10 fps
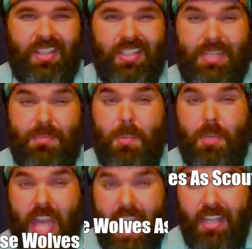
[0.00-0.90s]
Tip
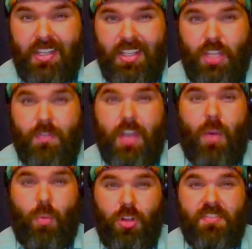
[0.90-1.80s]
number 9, you've
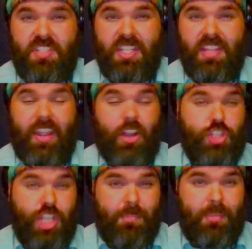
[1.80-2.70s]
got wolves. They are
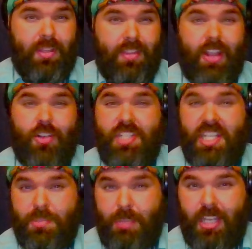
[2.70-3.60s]
cheap, they are
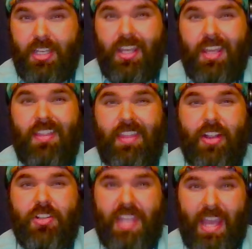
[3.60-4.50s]
6 speed,
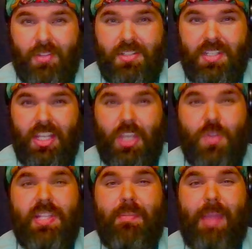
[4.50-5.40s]
they are scouts.
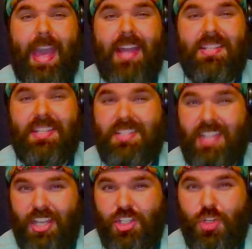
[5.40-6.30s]
Use them as
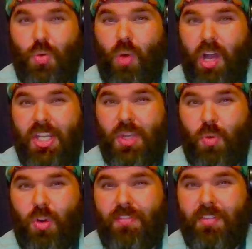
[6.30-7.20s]
such. 1
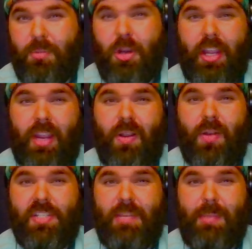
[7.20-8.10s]
wolf per
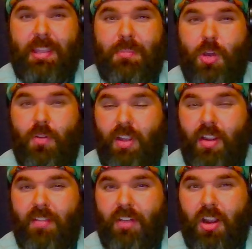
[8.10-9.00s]
hero is going to make them go
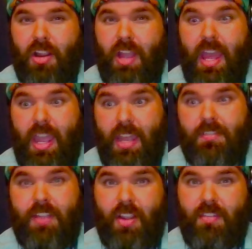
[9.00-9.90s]
very far
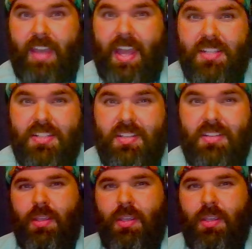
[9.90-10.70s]
and very fast.